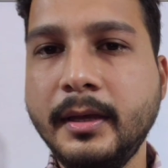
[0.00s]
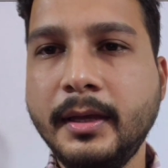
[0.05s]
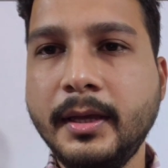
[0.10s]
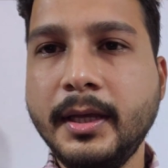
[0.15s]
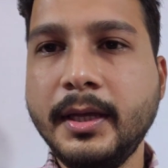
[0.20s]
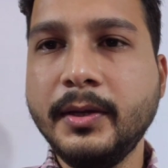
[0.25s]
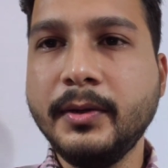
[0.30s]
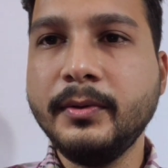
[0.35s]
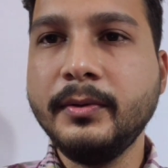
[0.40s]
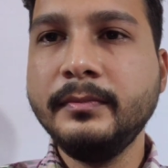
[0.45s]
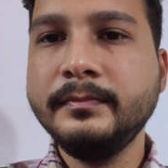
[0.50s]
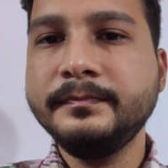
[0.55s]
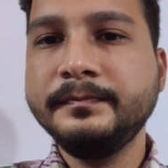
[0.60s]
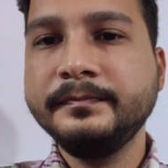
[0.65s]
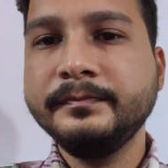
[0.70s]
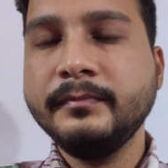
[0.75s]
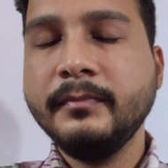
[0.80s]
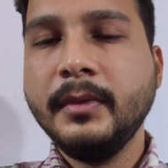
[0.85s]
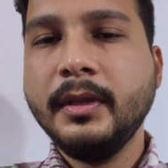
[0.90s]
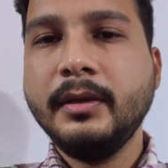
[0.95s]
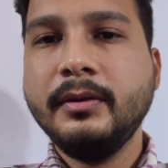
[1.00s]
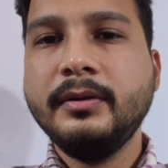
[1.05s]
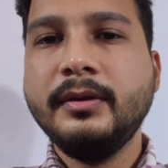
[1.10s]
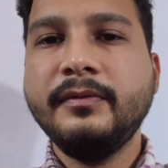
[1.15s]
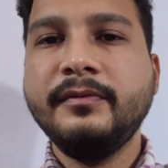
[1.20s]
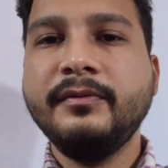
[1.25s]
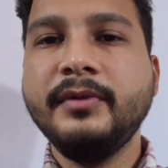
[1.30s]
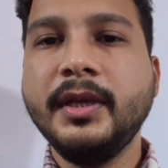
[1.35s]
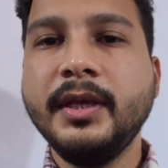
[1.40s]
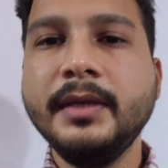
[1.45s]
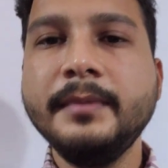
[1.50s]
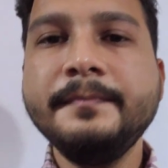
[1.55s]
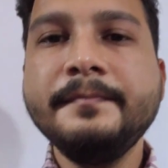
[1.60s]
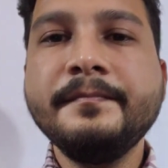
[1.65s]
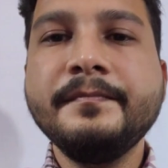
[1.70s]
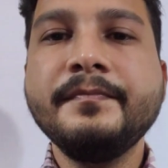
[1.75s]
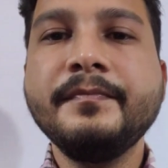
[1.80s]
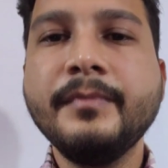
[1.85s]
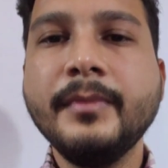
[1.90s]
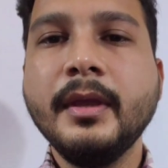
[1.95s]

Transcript: Hello, good evening.